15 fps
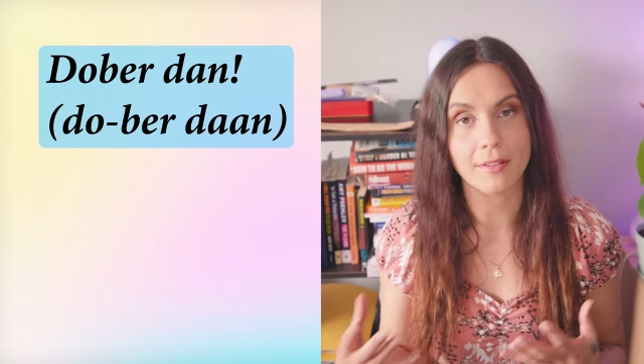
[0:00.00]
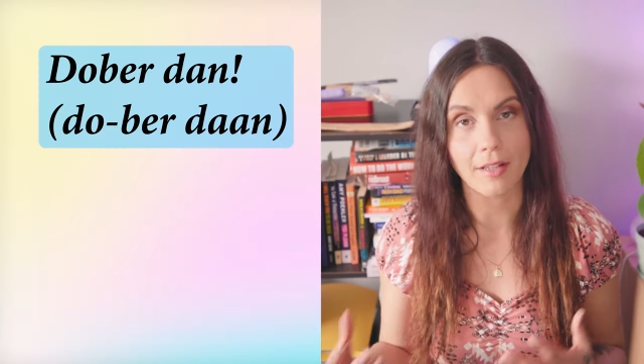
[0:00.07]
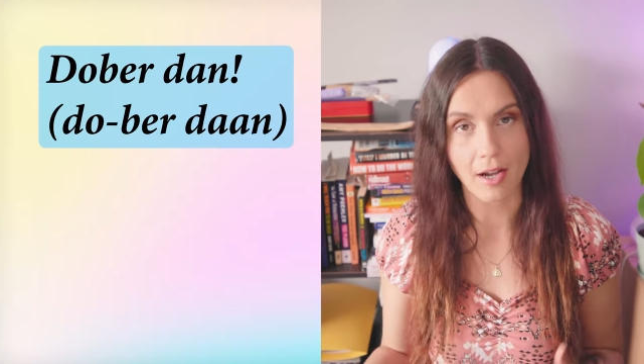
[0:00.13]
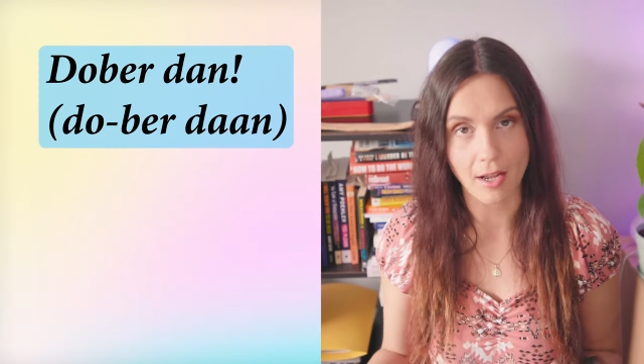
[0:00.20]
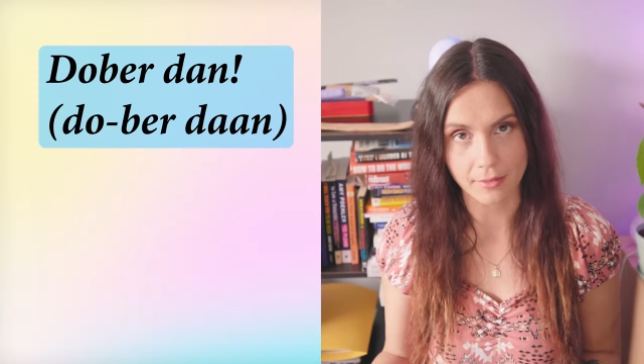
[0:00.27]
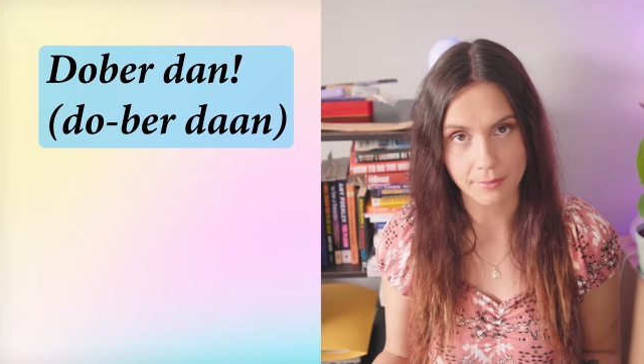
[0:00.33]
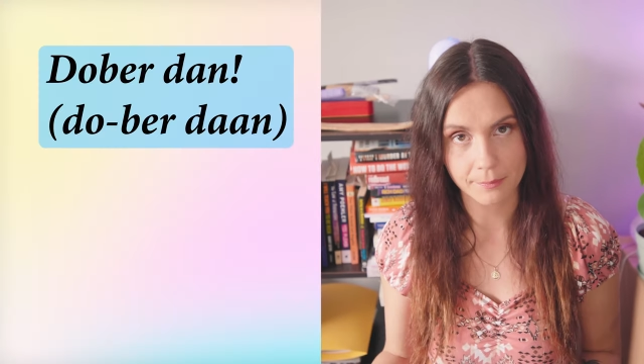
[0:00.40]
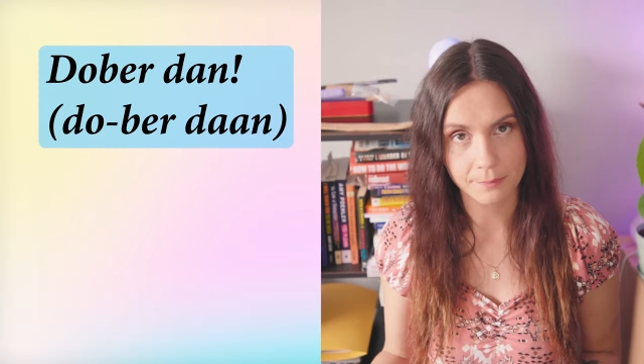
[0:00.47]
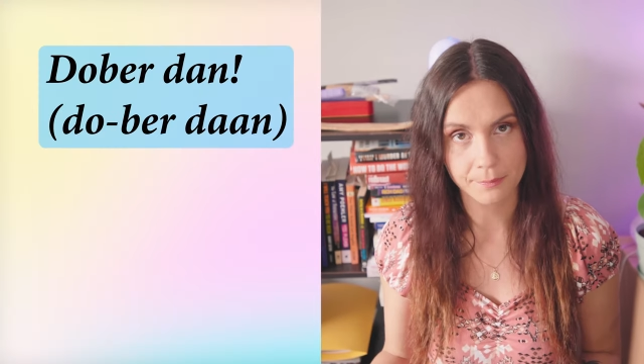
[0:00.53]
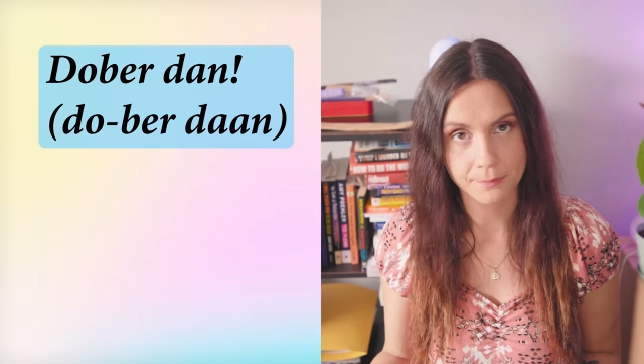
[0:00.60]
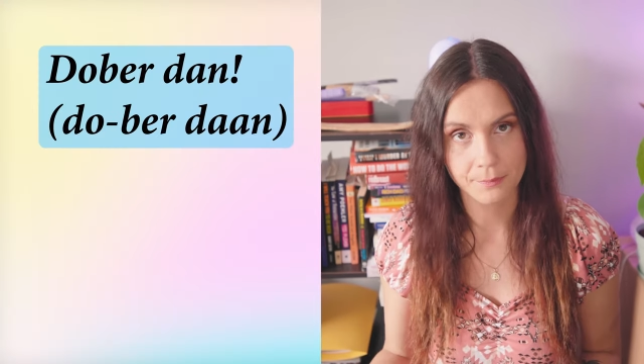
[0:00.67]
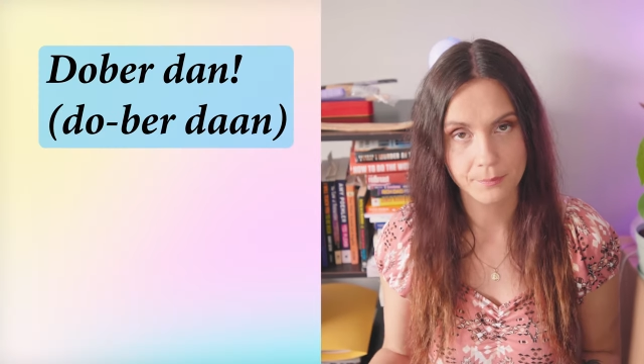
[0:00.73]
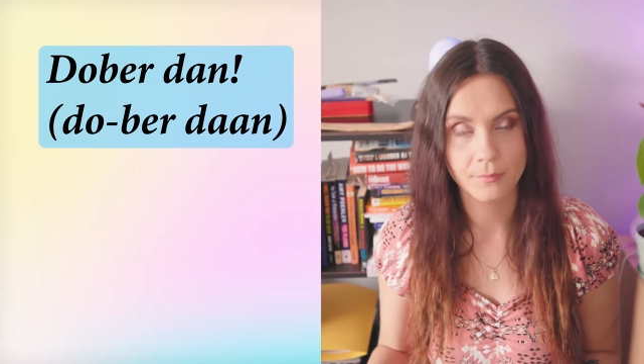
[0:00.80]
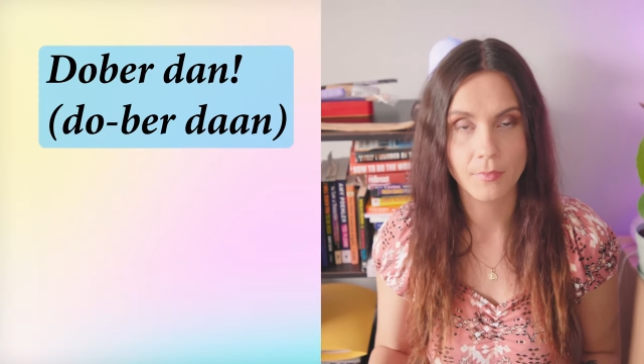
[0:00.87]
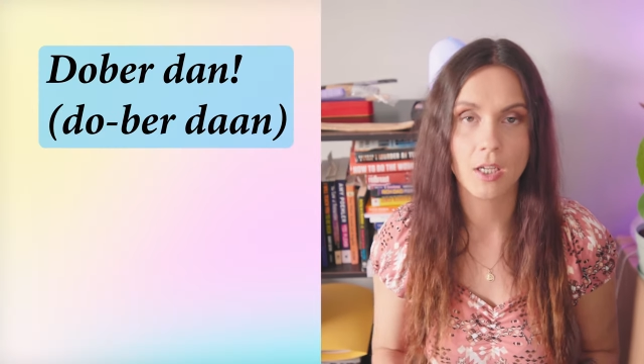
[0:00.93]
dan,
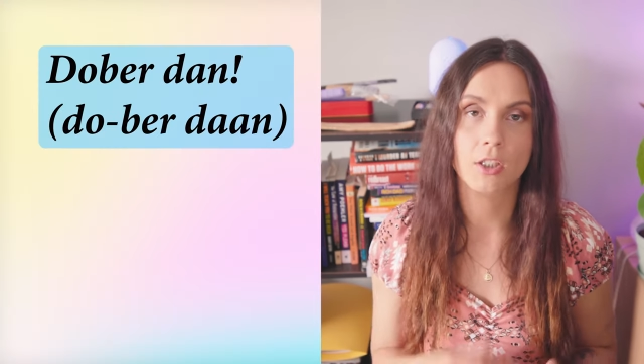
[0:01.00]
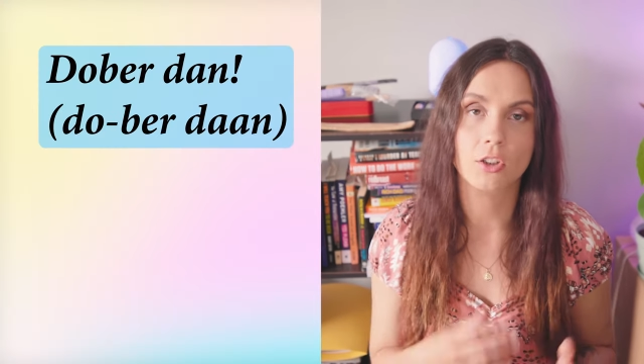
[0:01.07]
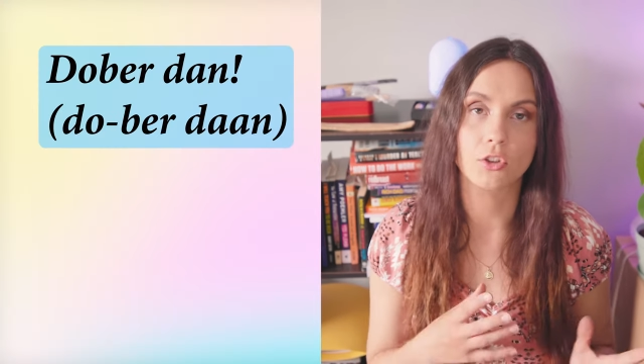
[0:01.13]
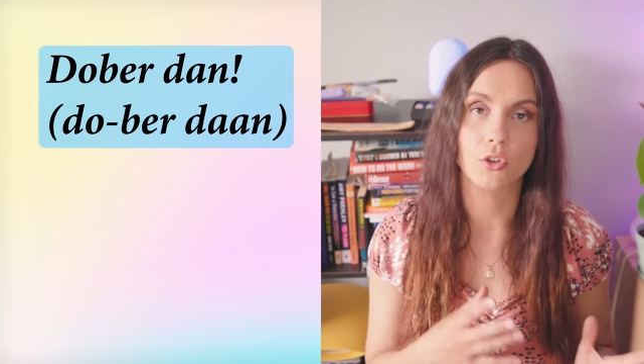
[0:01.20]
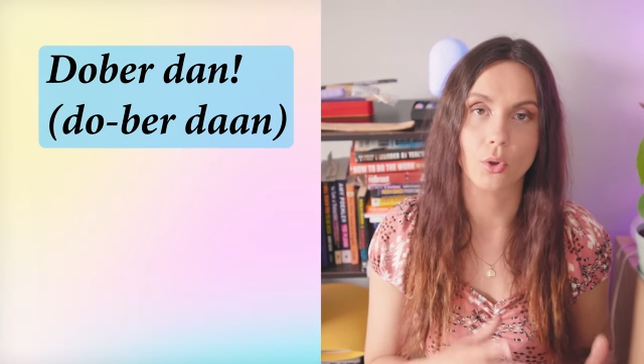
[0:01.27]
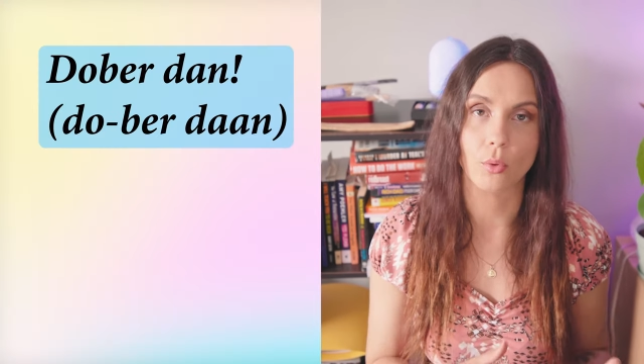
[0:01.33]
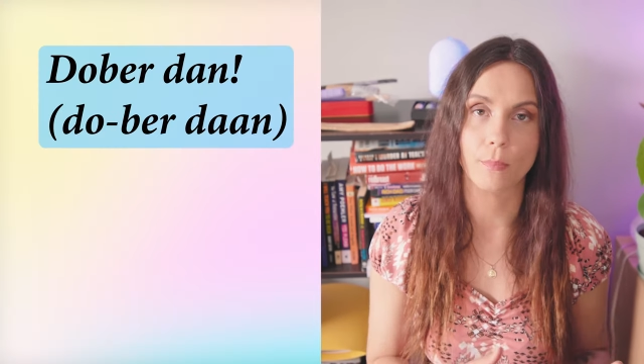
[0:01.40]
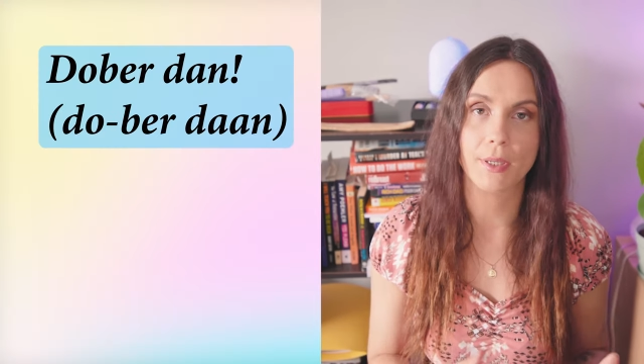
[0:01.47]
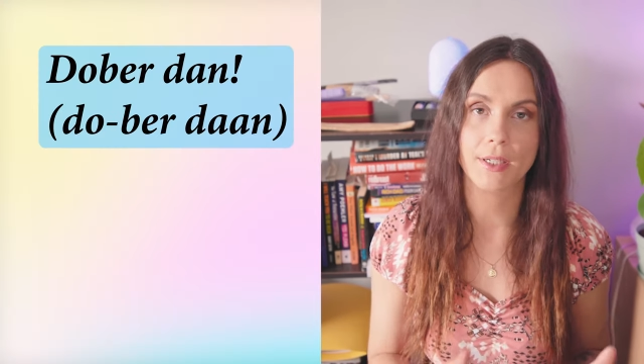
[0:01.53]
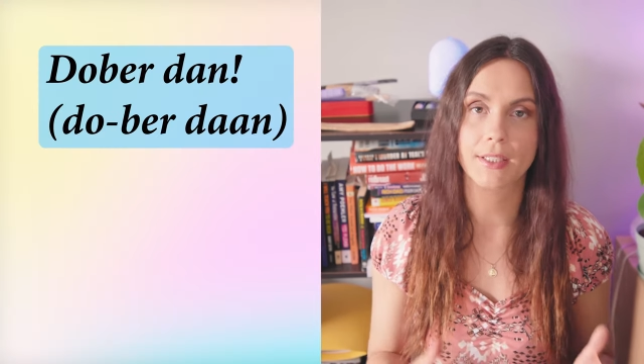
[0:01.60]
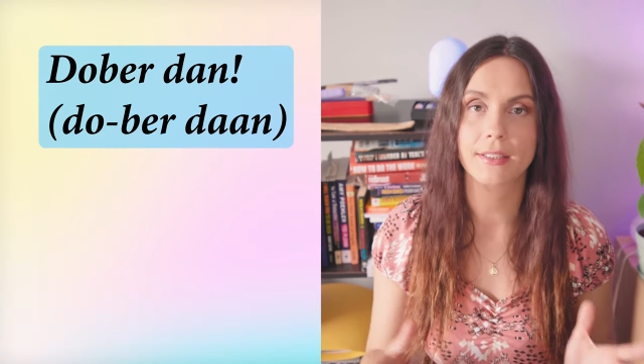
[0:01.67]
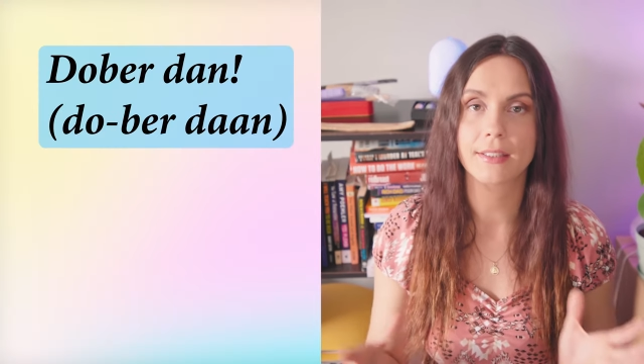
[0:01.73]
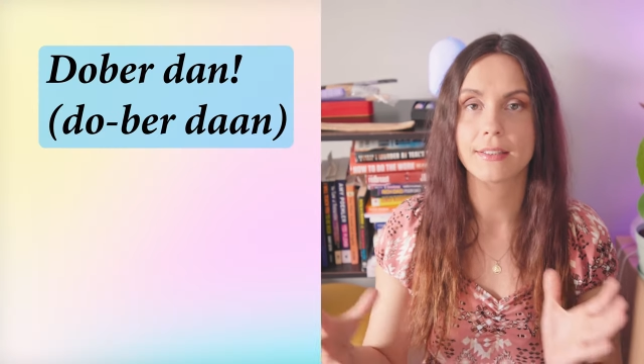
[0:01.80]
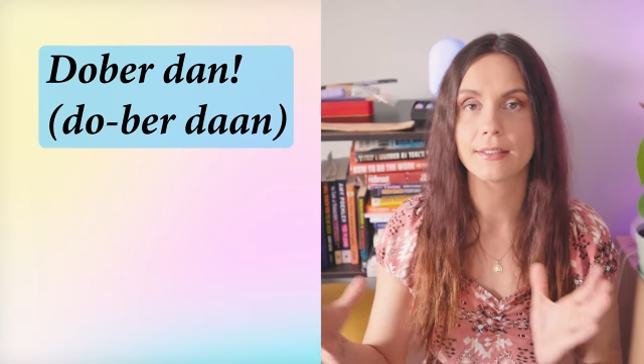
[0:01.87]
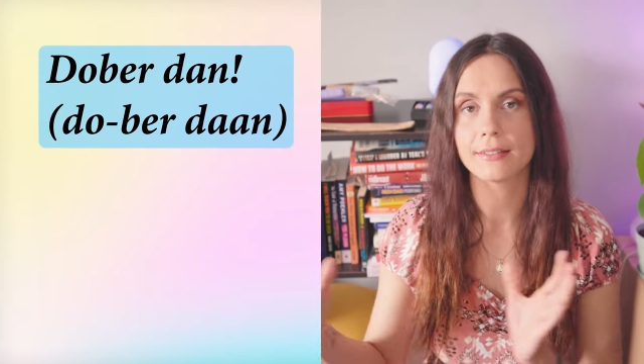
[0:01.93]

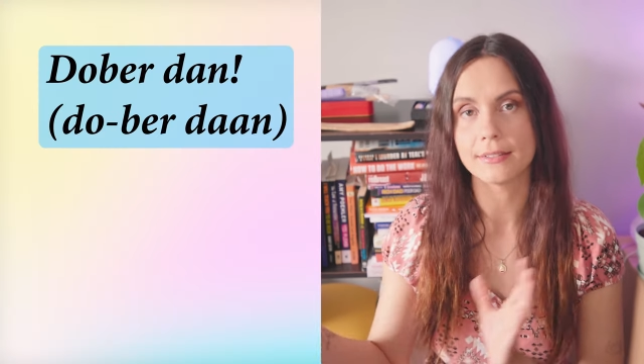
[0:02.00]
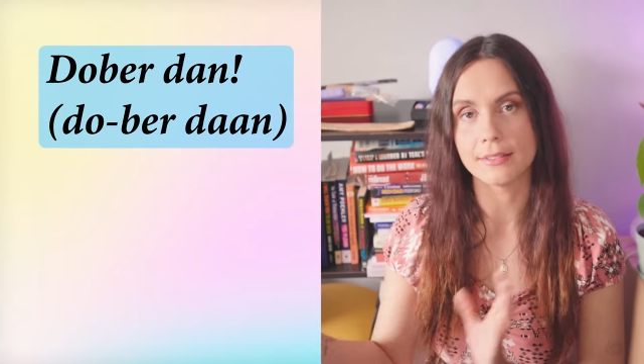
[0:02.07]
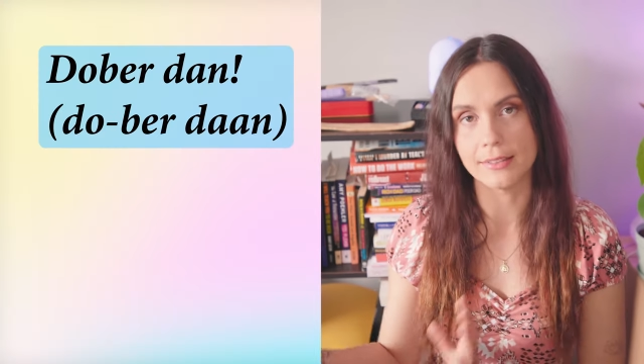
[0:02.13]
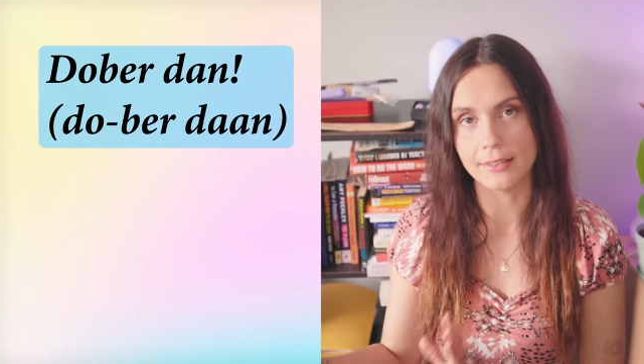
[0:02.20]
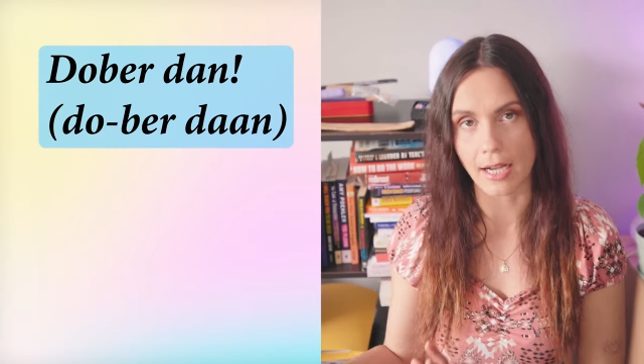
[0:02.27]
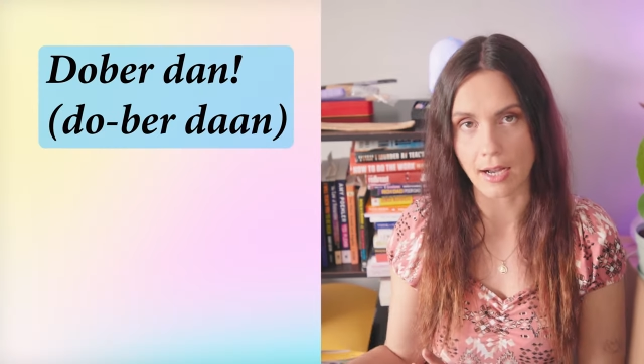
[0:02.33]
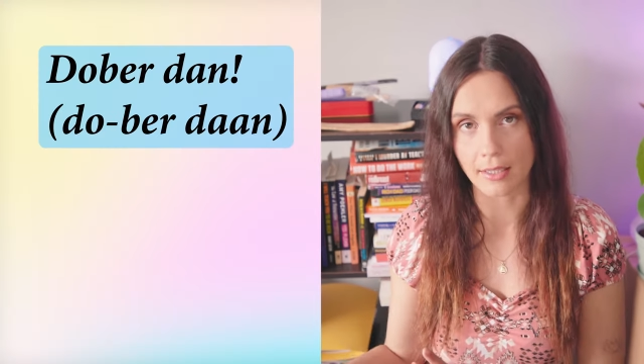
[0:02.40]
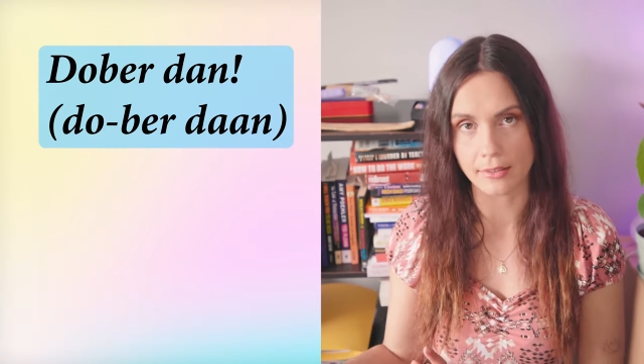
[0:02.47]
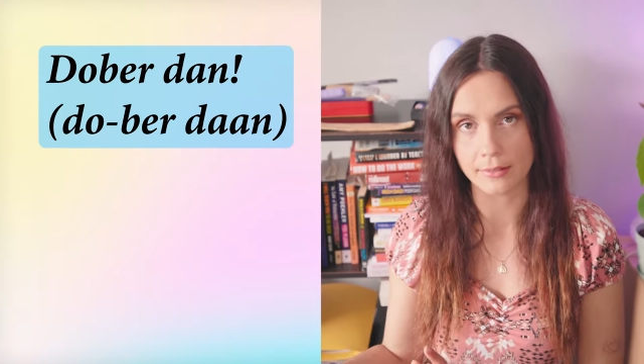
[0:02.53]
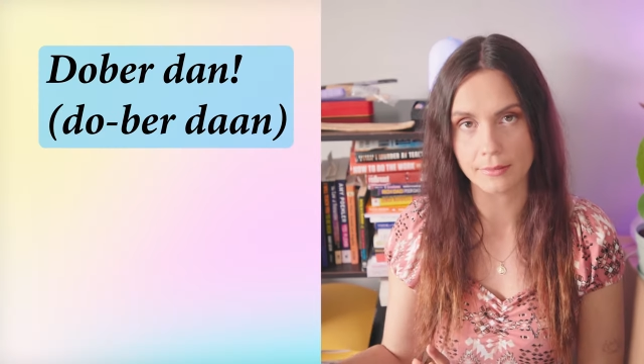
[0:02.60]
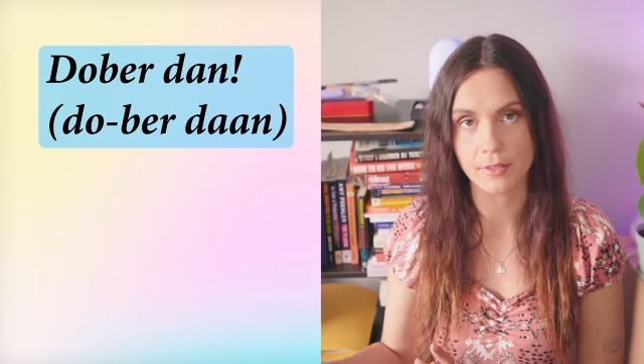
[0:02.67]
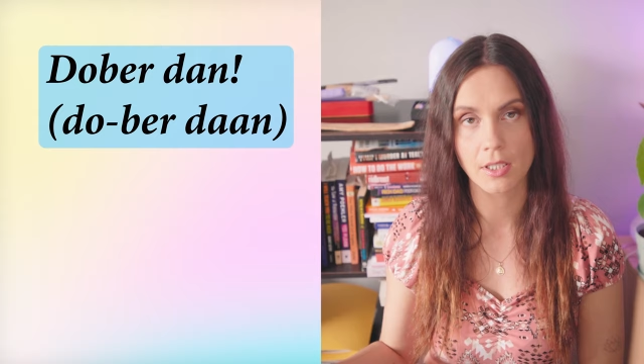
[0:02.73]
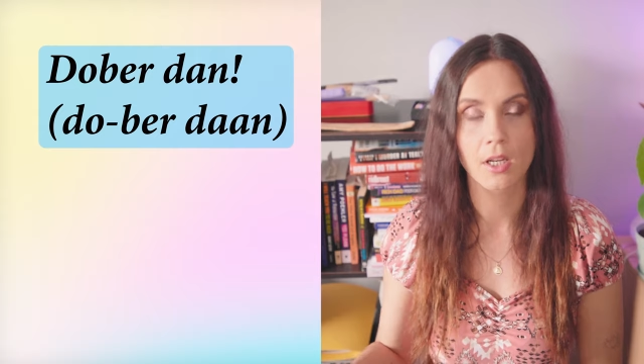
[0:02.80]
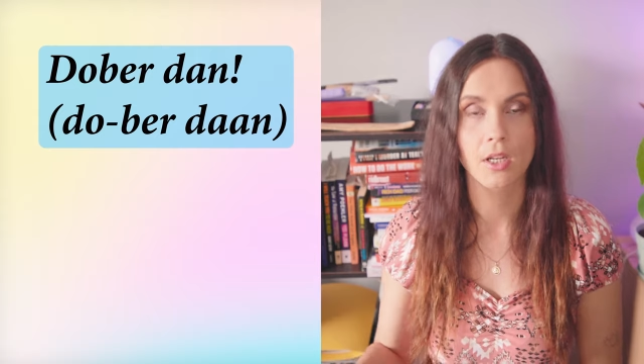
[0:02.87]
dober dan.